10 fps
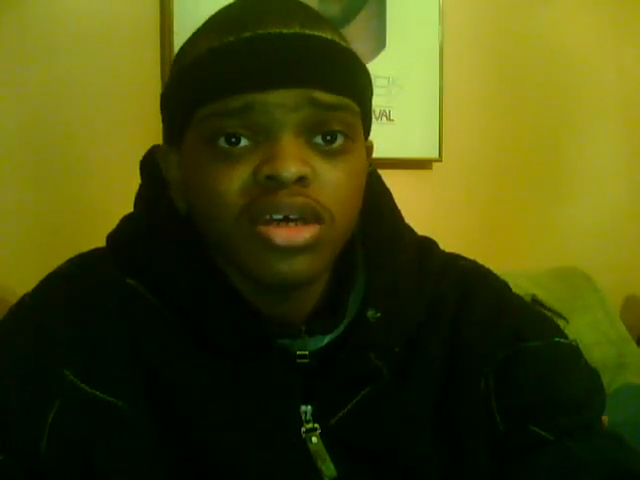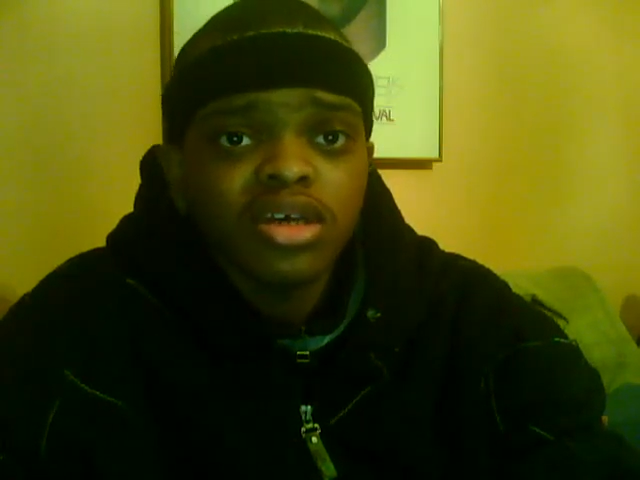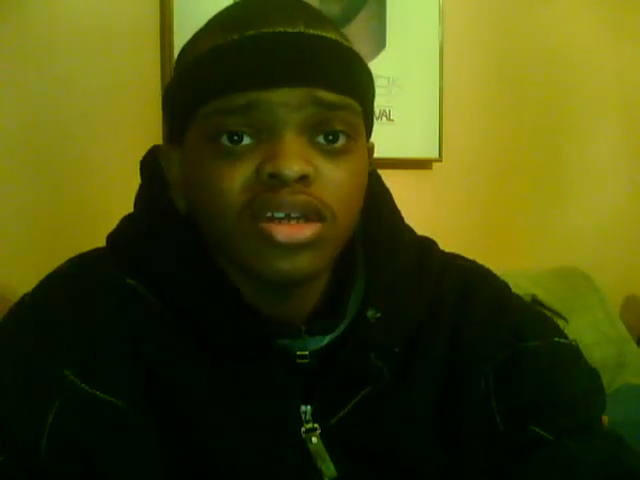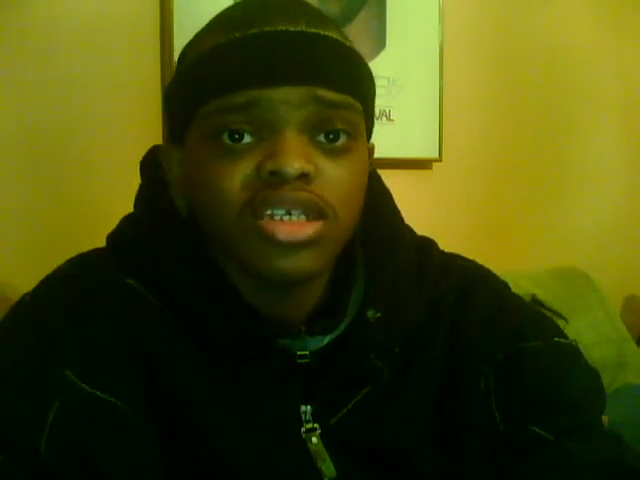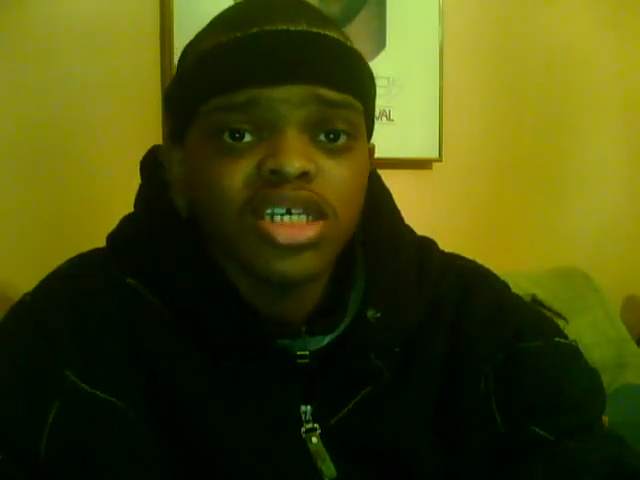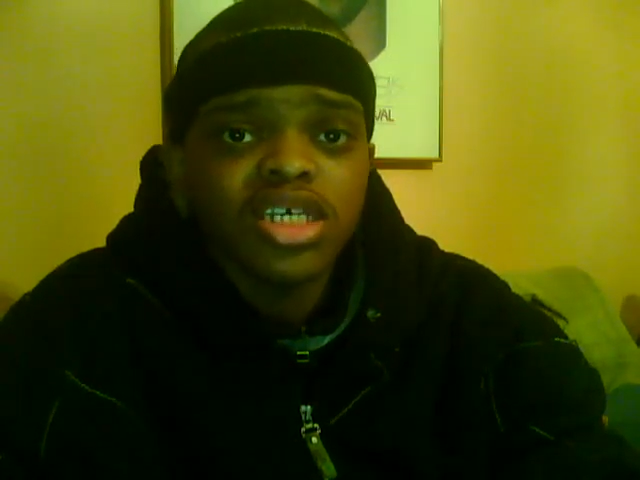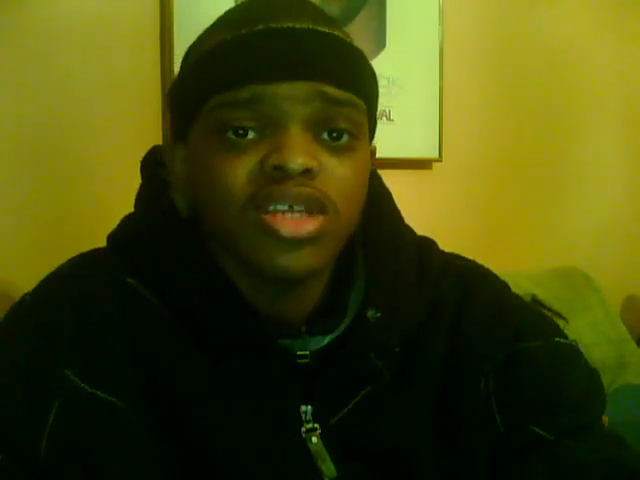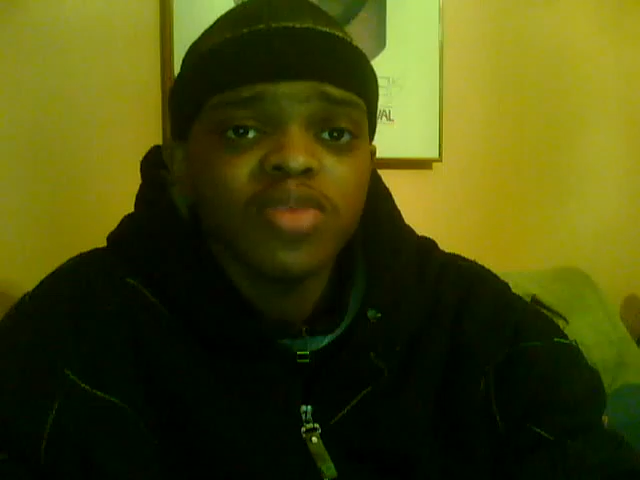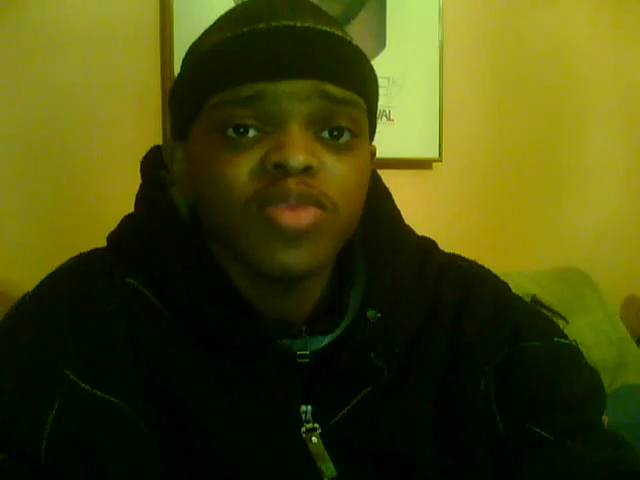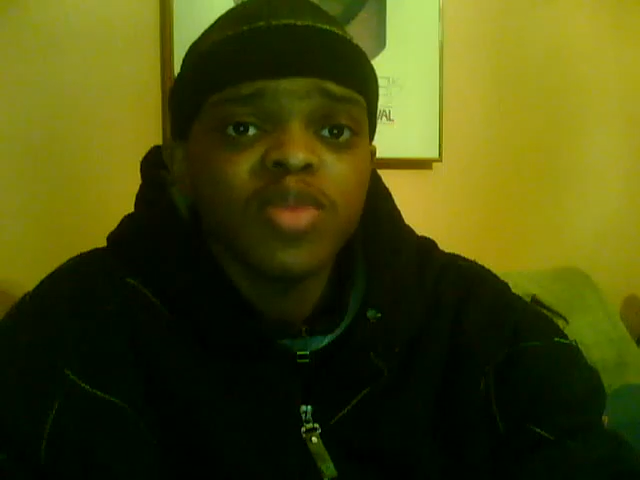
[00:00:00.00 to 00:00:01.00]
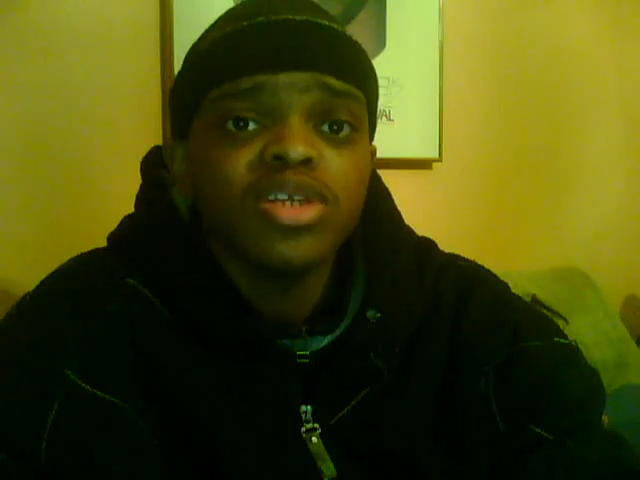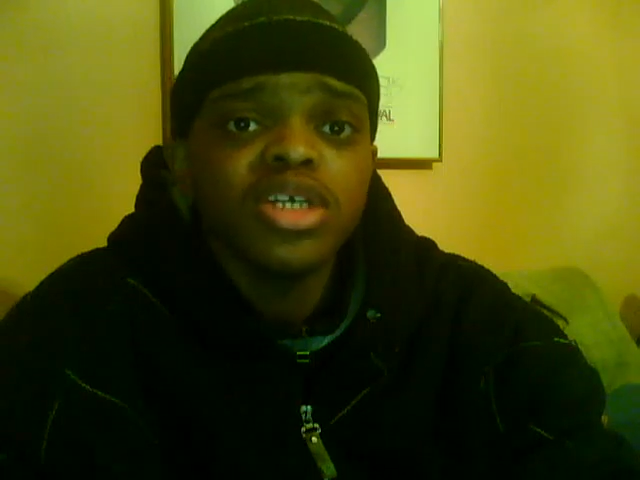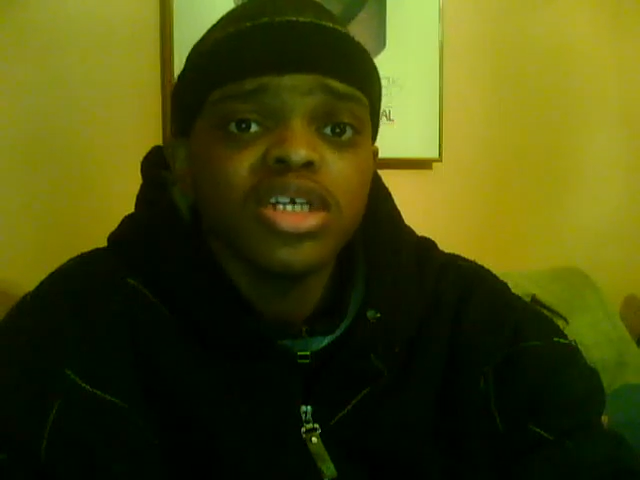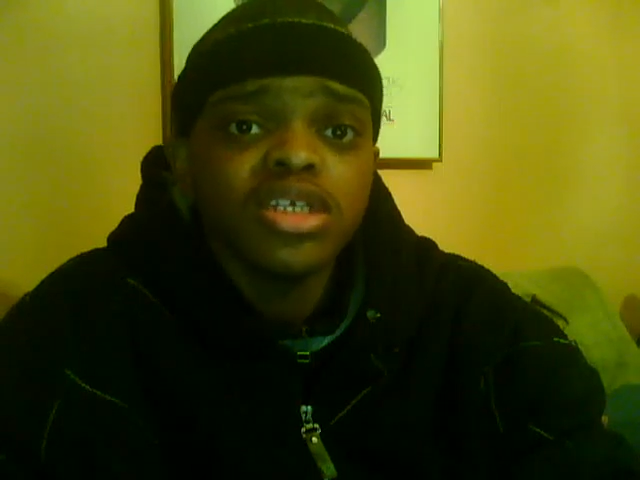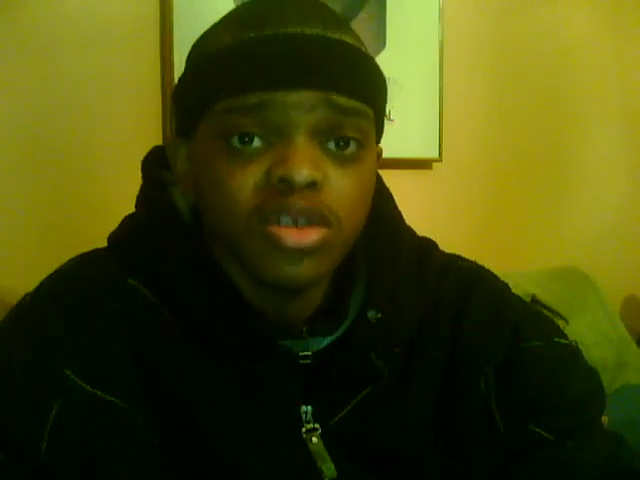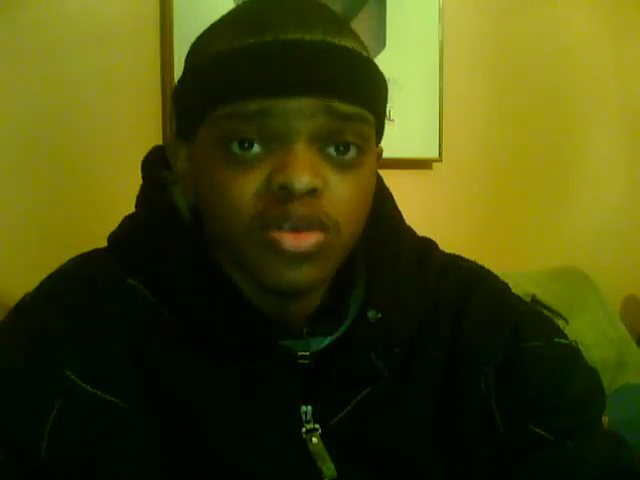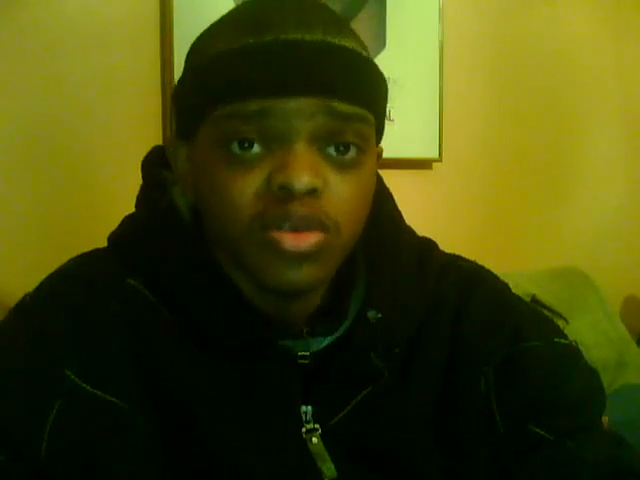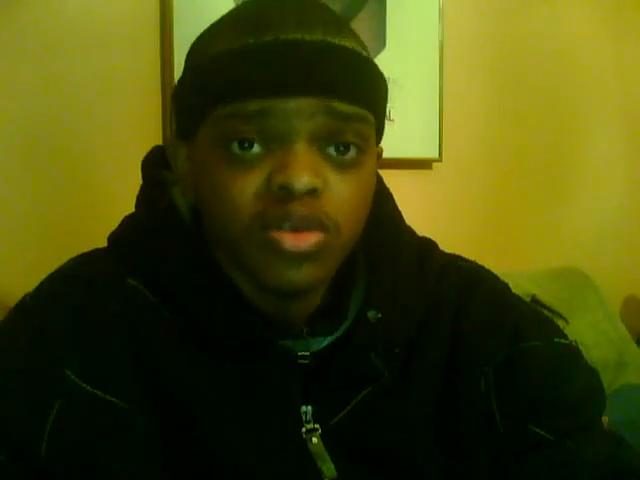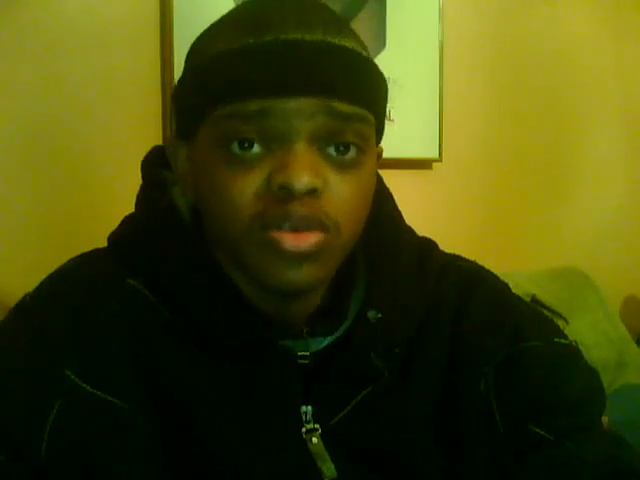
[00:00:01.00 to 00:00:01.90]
and it's something that people need to do.